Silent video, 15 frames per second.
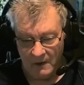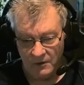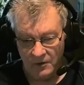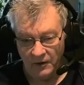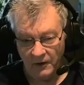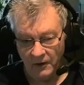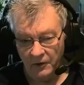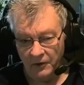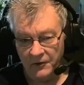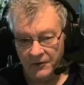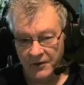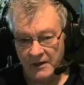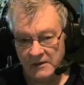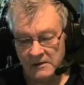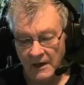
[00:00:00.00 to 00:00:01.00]
You're going to learn
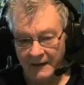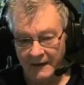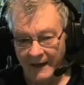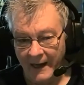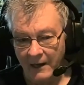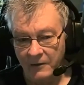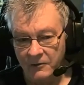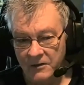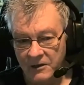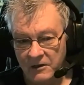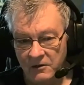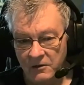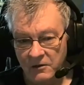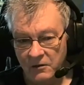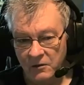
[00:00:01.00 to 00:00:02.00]
things like how to
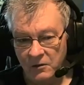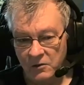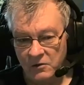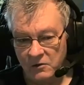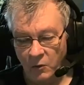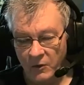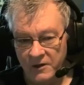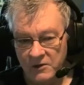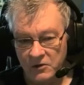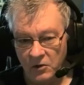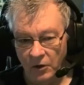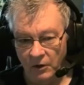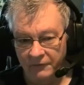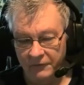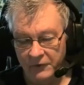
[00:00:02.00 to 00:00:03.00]
use what is
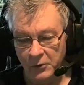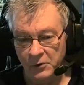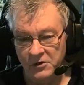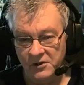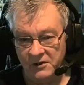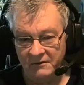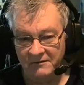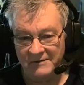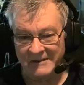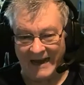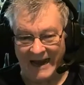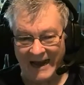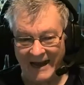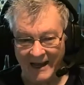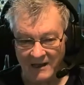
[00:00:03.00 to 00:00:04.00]
called fugitive
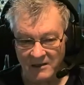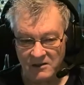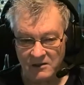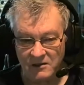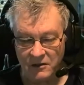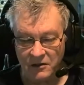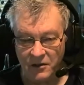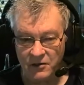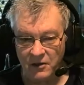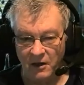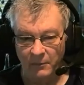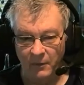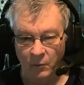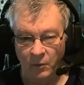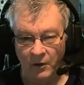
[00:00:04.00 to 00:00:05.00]
dyes to
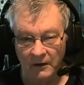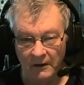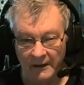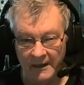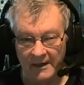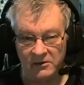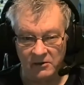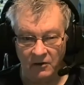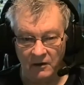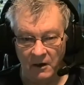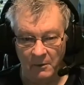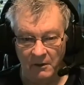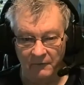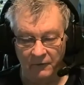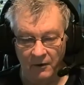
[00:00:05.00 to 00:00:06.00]
determine where leaks are
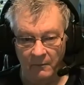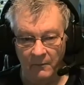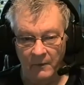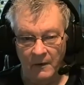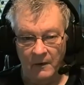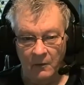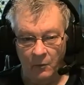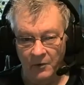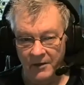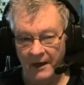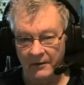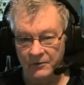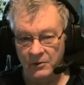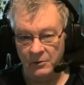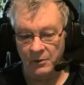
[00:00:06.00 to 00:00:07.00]
coming from
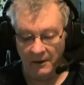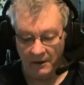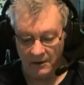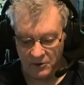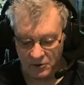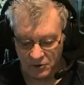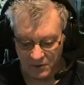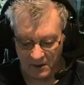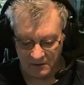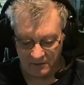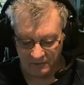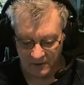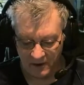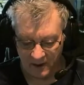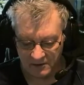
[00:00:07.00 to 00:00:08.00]
without doing a
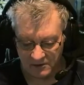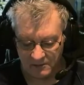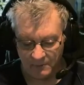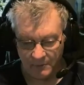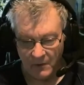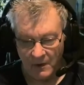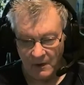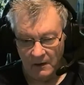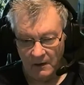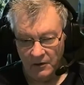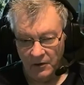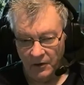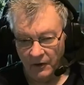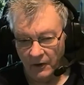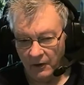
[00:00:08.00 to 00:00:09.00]
destructive test.
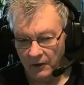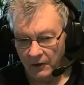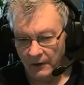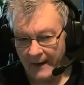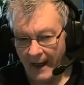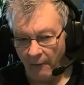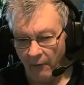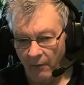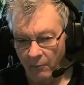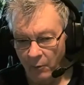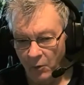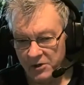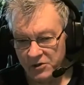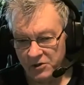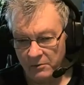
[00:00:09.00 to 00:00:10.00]
You're going to learn how a
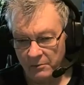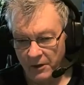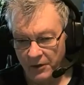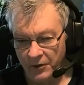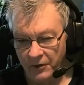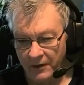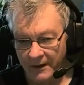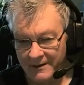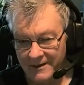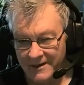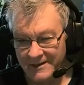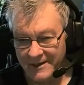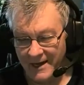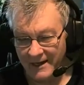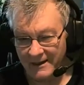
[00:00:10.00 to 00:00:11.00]
moisture meter can
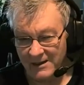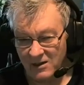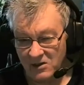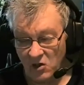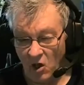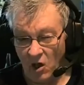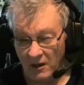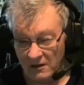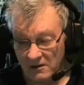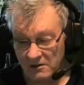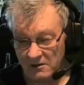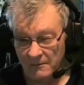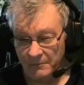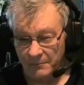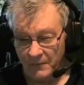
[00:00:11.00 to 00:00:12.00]
detect
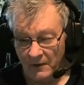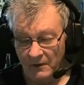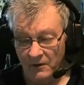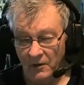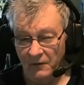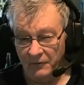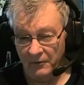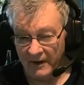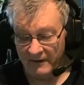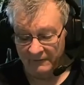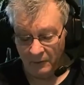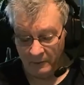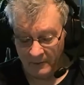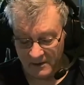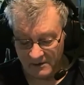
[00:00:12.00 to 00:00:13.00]
salts, for
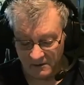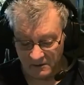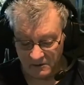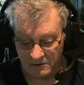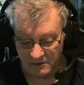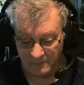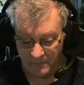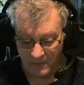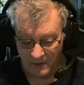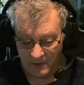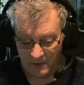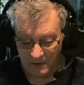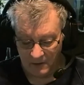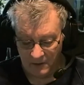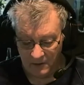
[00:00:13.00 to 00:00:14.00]
efflorescence.
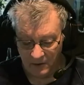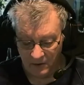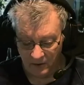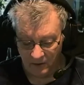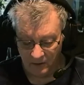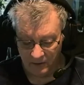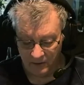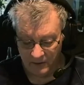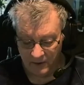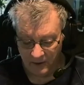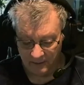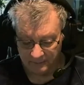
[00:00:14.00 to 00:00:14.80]
You're going to learn